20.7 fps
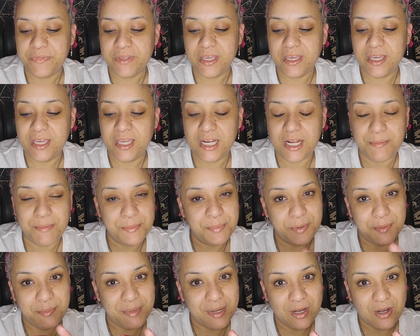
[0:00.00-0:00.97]
and I'm going to
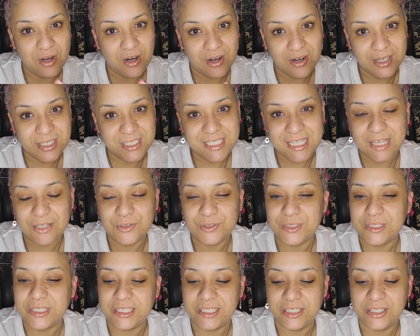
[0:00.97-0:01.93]
put my cards
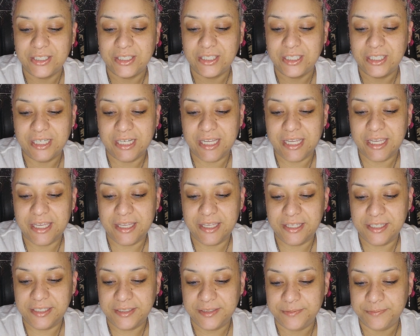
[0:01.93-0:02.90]
out there
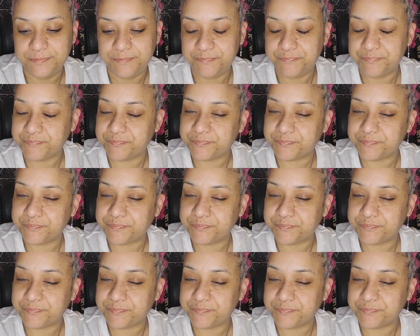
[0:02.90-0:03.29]
and